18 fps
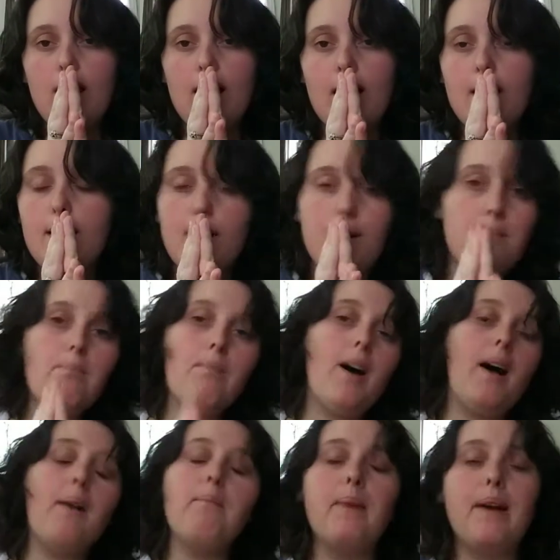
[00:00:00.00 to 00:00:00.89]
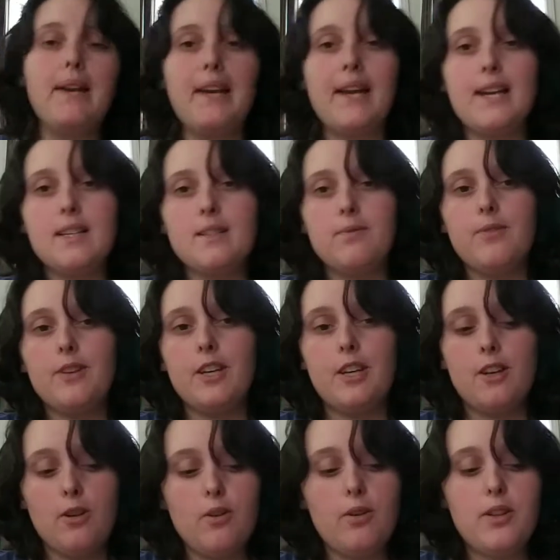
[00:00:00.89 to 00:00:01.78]
My next
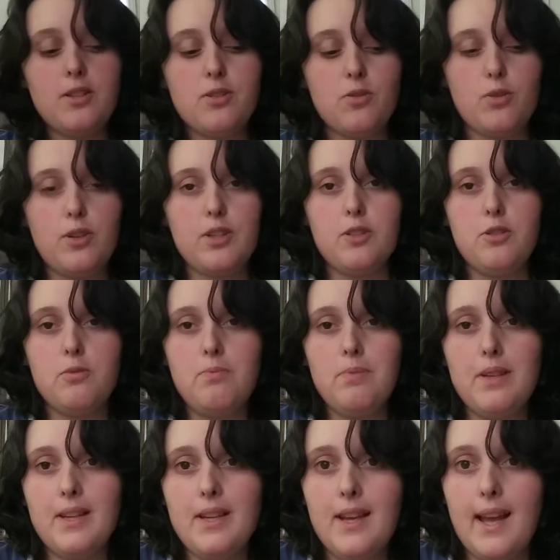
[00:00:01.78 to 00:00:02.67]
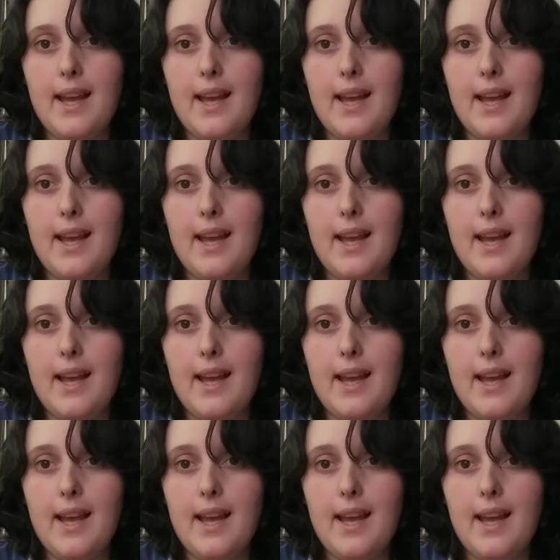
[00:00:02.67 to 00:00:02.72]
video is going to be